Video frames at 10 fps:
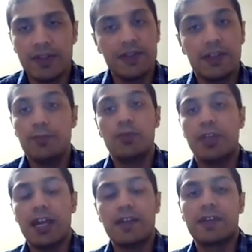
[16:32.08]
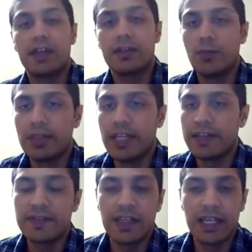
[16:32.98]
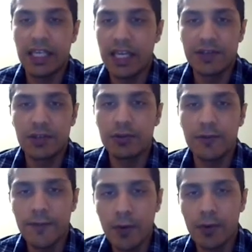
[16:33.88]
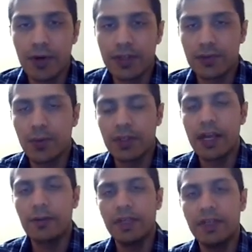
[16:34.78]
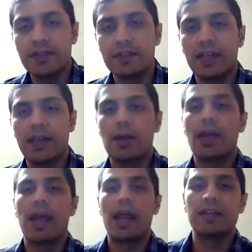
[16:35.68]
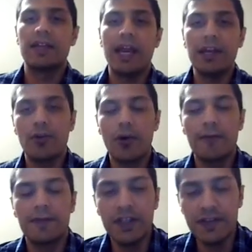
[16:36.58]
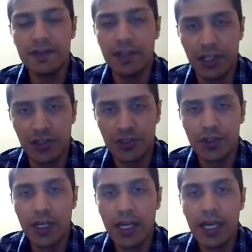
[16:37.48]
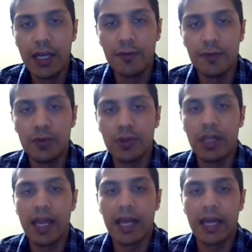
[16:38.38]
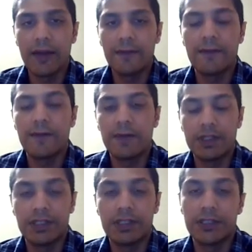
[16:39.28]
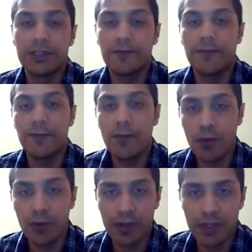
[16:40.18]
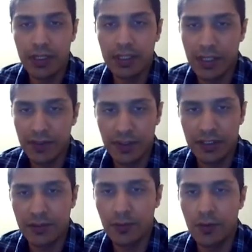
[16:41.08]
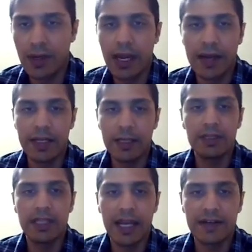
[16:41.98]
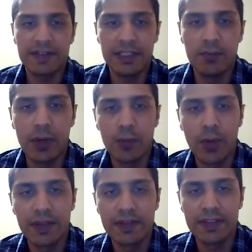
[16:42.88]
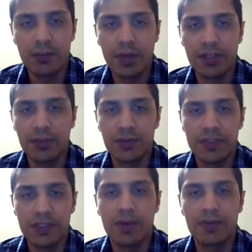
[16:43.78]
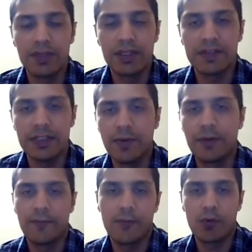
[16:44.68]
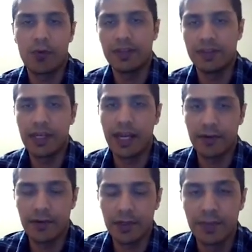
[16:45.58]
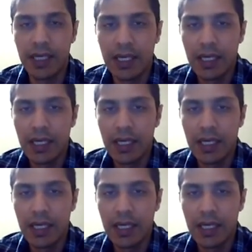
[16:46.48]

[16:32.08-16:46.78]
this input data set with, let's say, k is equal to 4. So what that means is at the end of this stage, you will have 4 clustering. So I label that C11, C12, C13, and C14 in the diagram.